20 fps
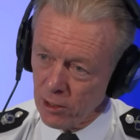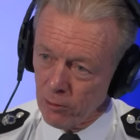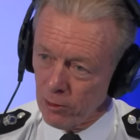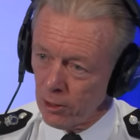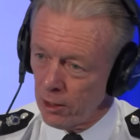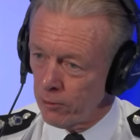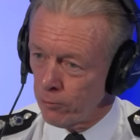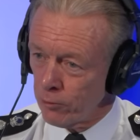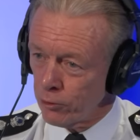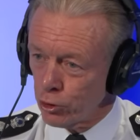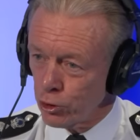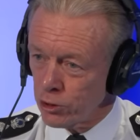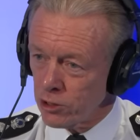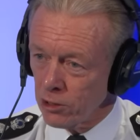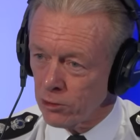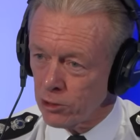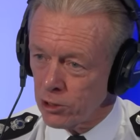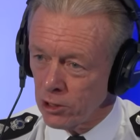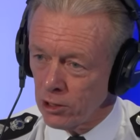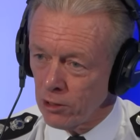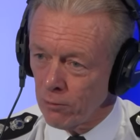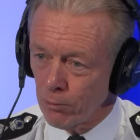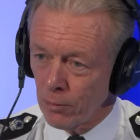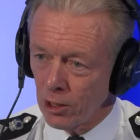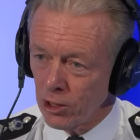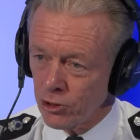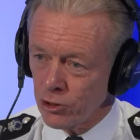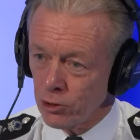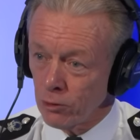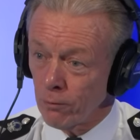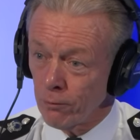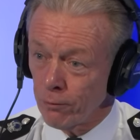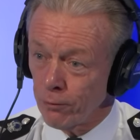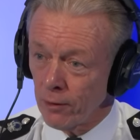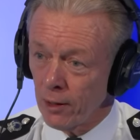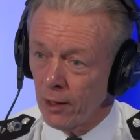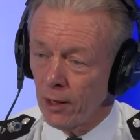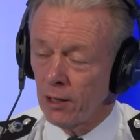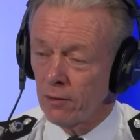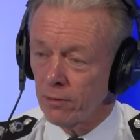right, we just achieved milestone
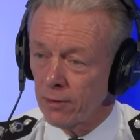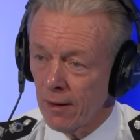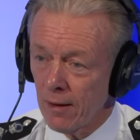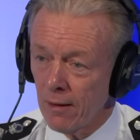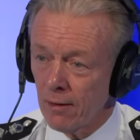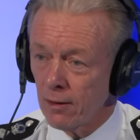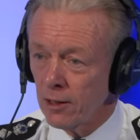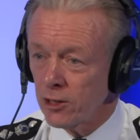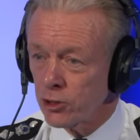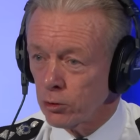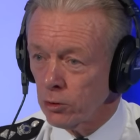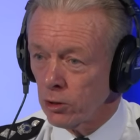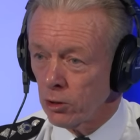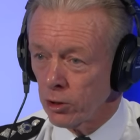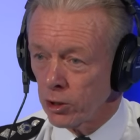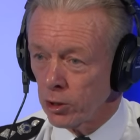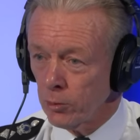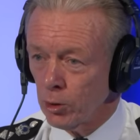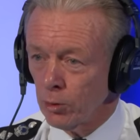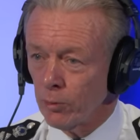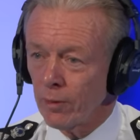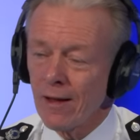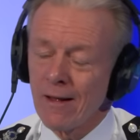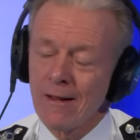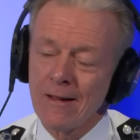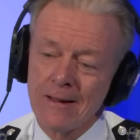five, let's go and lock them up.